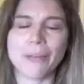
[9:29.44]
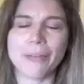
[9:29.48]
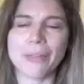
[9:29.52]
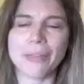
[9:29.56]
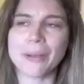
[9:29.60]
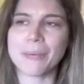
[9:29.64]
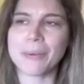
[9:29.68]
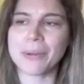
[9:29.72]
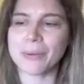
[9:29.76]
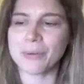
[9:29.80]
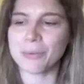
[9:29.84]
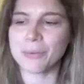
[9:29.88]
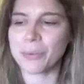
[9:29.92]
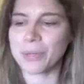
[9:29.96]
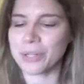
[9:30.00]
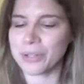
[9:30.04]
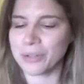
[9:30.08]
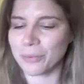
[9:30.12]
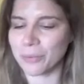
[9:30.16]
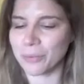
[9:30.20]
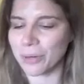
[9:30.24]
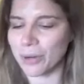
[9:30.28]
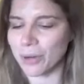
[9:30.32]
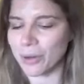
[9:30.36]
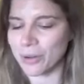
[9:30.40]
i think we we,
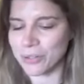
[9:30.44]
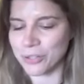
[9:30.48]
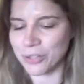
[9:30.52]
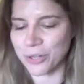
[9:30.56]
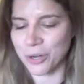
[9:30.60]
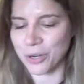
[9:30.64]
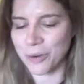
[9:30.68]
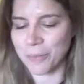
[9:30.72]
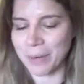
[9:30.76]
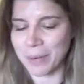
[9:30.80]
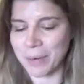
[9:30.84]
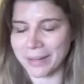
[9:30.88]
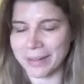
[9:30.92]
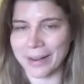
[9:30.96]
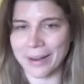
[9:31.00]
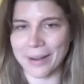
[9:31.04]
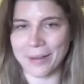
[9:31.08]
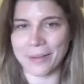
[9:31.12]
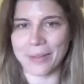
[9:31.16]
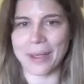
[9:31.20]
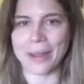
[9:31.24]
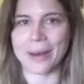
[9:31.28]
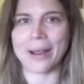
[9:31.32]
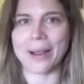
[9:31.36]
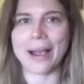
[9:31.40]
we all should know by
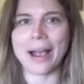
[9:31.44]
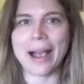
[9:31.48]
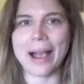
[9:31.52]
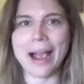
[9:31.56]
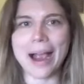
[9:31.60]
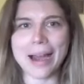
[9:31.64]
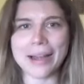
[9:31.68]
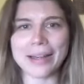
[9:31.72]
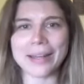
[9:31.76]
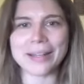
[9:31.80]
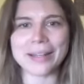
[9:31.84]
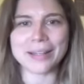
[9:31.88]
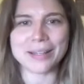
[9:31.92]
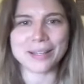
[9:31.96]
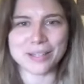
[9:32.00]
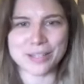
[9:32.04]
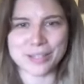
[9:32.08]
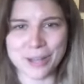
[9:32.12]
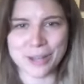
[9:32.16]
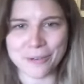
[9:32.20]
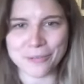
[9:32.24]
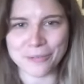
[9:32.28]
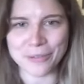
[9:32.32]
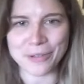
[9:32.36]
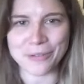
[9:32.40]
now that hiding and
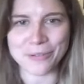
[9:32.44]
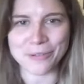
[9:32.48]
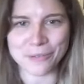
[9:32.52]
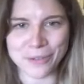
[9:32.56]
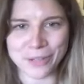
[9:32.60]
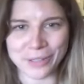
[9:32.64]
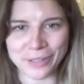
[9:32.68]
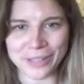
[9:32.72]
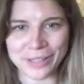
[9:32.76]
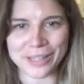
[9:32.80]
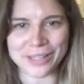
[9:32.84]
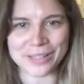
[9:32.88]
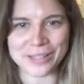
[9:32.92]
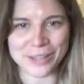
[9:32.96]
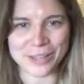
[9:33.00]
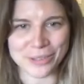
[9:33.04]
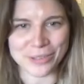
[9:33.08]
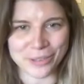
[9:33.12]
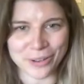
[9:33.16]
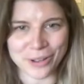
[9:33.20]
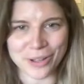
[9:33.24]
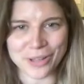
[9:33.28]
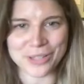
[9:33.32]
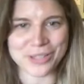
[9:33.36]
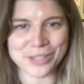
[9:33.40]
stuffing feelings and
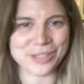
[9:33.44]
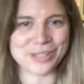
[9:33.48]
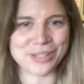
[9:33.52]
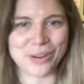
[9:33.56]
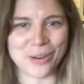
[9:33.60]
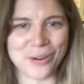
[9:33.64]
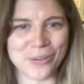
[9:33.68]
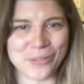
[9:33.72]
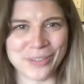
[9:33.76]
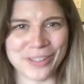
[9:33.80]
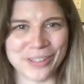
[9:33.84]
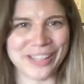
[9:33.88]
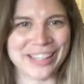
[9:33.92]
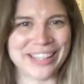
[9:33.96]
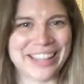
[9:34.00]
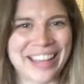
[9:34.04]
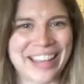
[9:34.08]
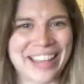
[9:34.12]
thoughts don't really